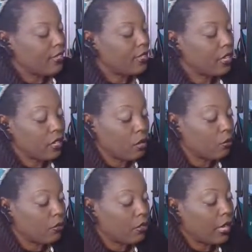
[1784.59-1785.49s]
They
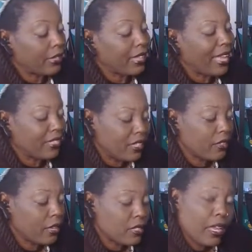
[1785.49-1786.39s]
don't. I think
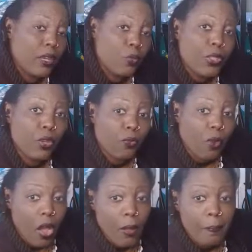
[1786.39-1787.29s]
they stain when they're
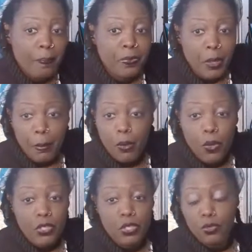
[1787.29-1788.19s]
raw, But
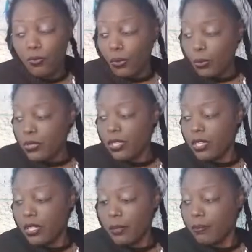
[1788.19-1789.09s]
once you've roasted
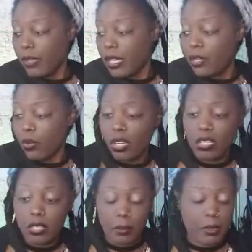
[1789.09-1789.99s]
them and or
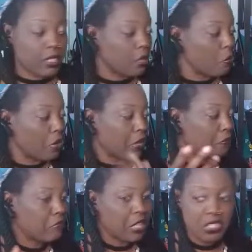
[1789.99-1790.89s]
cooked them in some way,
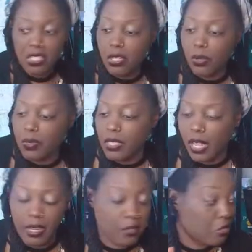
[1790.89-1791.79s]
they just don't
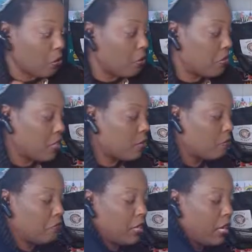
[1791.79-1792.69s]
stain. So it
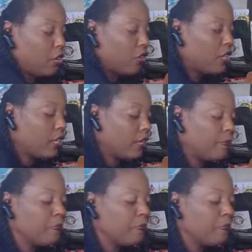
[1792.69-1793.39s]
doesn't, yeah, you're good.